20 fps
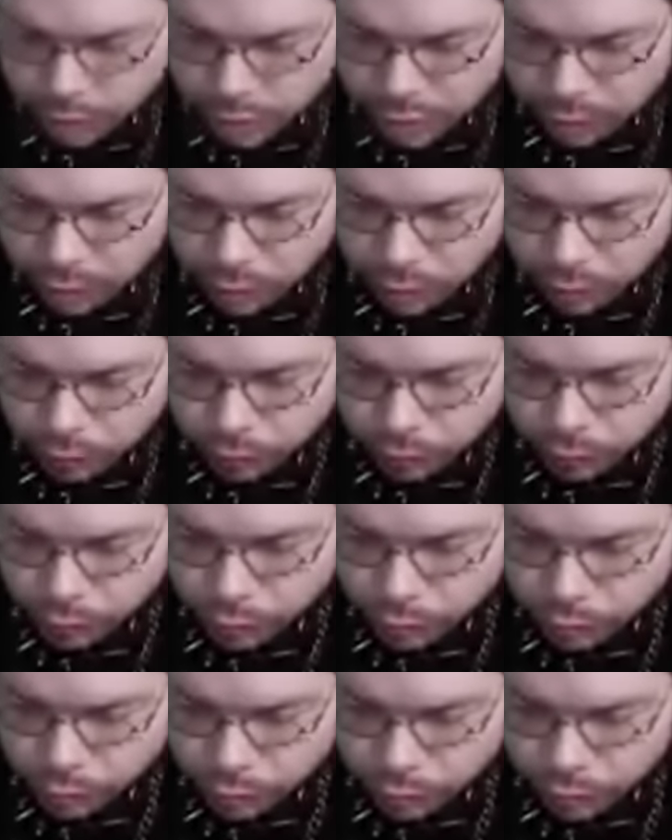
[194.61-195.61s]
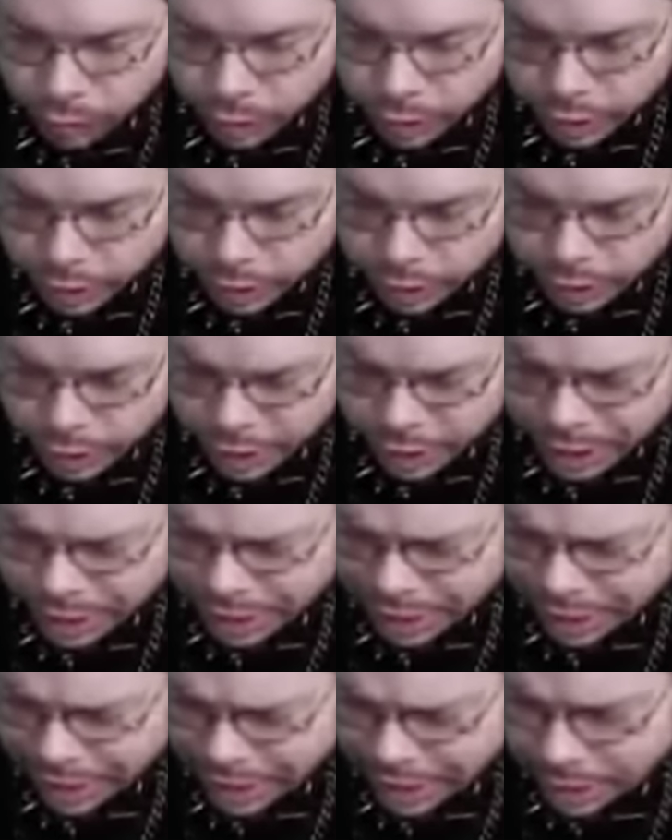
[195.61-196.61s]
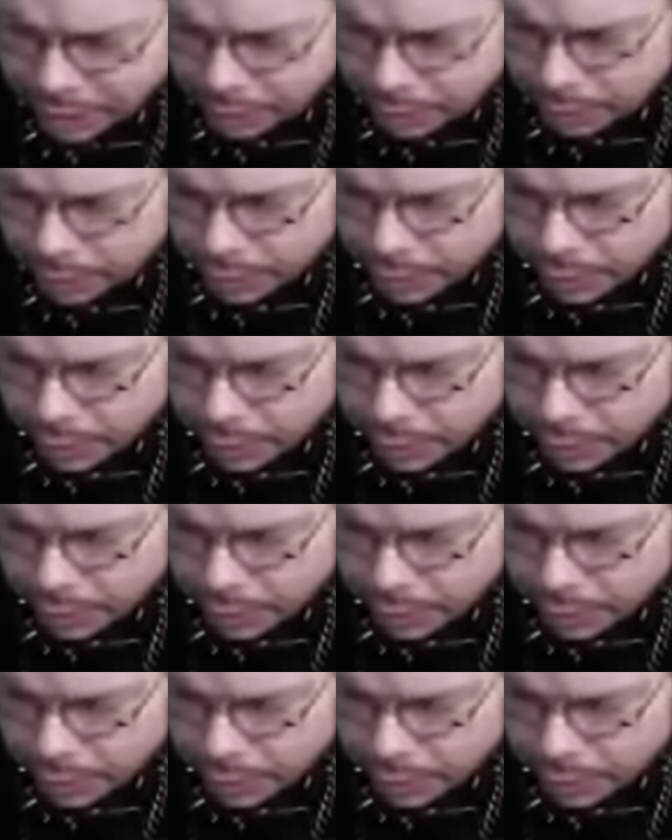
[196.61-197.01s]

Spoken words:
I was in 4th grade. God damn.